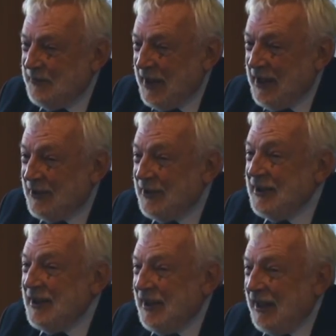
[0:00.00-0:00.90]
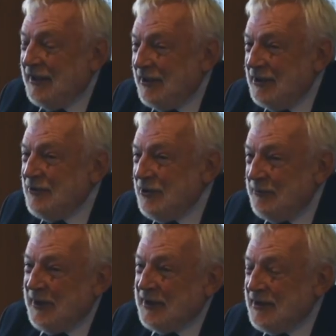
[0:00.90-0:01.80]
power, and the
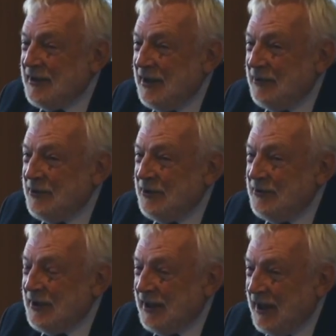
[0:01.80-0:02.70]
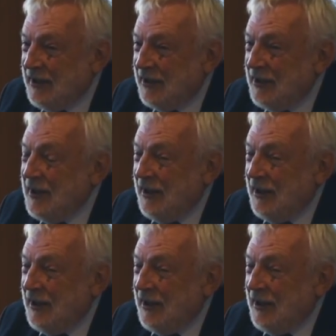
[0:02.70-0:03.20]
hydrogen plus the CO2 together